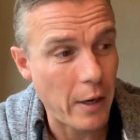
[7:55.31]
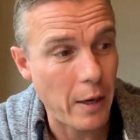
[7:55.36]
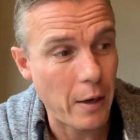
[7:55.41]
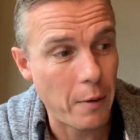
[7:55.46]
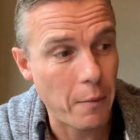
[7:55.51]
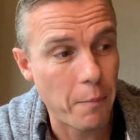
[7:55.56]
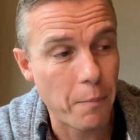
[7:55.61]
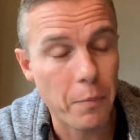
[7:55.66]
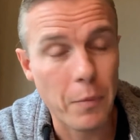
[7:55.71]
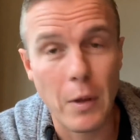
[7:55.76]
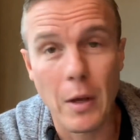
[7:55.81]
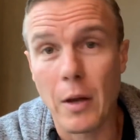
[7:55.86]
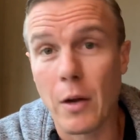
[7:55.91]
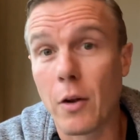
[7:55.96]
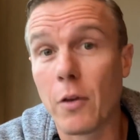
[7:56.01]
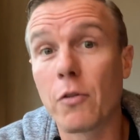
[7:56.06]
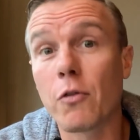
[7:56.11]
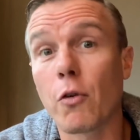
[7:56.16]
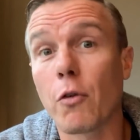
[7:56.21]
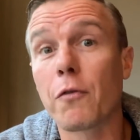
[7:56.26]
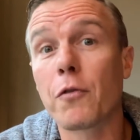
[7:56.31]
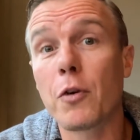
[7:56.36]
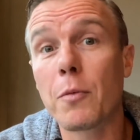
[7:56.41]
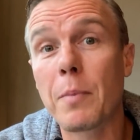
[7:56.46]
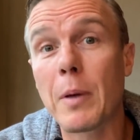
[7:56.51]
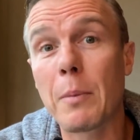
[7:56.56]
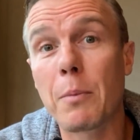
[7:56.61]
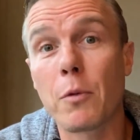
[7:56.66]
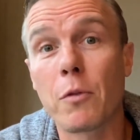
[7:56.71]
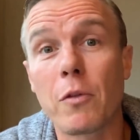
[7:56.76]
And I saw a few
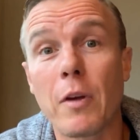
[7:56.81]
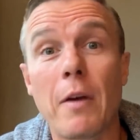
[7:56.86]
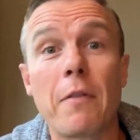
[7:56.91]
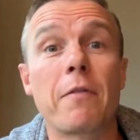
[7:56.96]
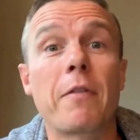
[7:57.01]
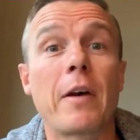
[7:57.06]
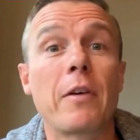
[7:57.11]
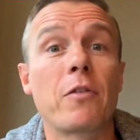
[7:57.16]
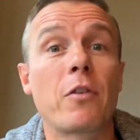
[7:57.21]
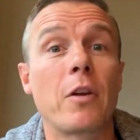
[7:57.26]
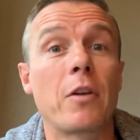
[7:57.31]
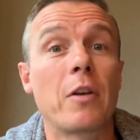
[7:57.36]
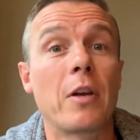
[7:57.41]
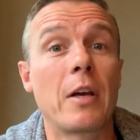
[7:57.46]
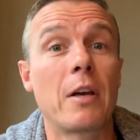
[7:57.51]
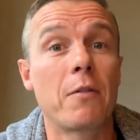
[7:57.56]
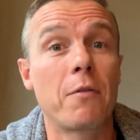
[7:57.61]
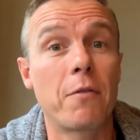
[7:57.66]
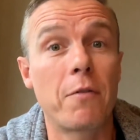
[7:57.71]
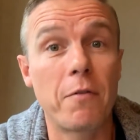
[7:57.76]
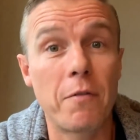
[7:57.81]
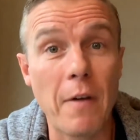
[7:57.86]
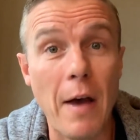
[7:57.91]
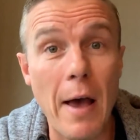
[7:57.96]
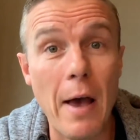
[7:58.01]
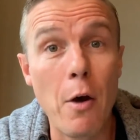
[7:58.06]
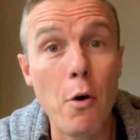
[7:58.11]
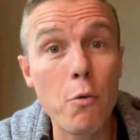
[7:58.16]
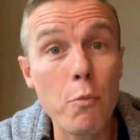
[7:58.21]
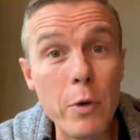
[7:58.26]
people say Face ID had
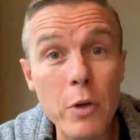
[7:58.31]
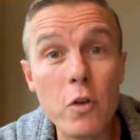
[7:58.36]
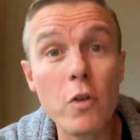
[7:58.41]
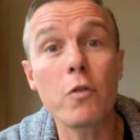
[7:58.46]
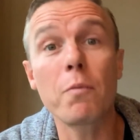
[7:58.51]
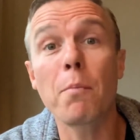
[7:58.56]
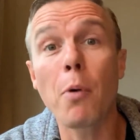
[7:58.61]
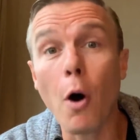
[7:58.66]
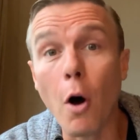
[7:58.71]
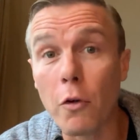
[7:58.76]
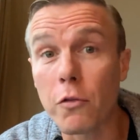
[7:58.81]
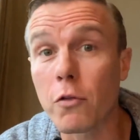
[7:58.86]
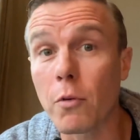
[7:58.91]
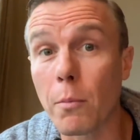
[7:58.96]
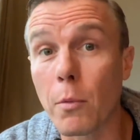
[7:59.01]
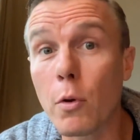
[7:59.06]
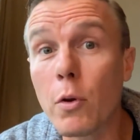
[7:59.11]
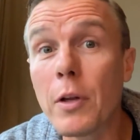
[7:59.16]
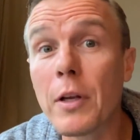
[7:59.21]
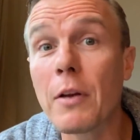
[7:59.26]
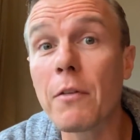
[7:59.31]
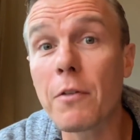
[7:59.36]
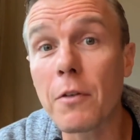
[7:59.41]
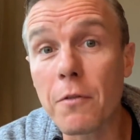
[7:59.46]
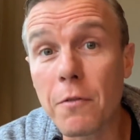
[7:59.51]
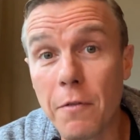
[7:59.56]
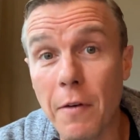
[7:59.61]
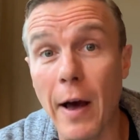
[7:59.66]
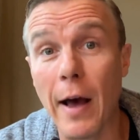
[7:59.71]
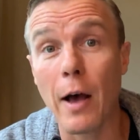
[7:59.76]
failed, which is possible, and if it
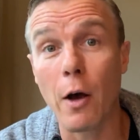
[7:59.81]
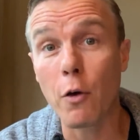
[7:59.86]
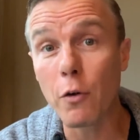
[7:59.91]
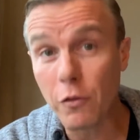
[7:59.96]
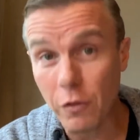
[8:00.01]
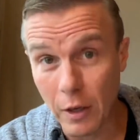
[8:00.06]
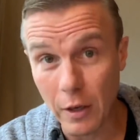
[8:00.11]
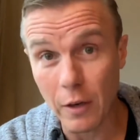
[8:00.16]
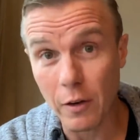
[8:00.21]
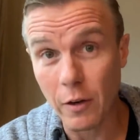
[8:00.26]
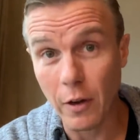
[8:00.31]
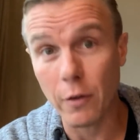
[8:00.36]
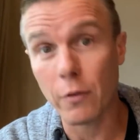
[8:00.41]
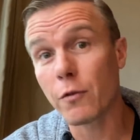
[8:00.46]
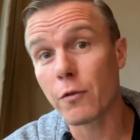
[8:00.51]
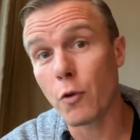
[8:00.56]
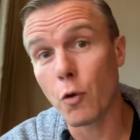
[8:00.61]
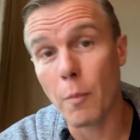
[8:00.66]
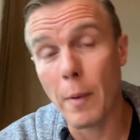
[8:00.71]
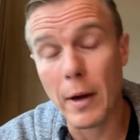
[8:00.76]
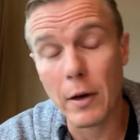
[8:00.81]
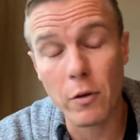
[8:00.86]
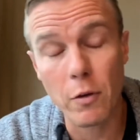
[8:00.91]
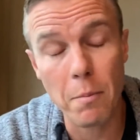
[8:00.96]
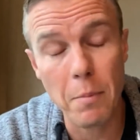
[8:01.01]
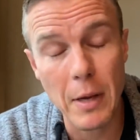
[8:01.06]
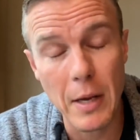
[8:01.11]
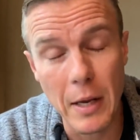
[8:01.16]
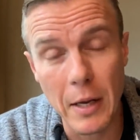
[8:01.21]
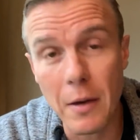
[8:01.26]
fails, then it does back to
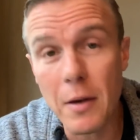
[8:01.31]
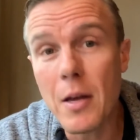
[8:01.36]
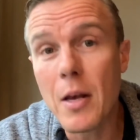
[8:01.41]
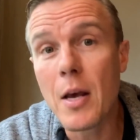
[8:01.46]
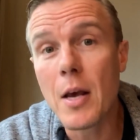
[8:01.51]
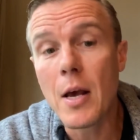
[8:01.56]
PIN.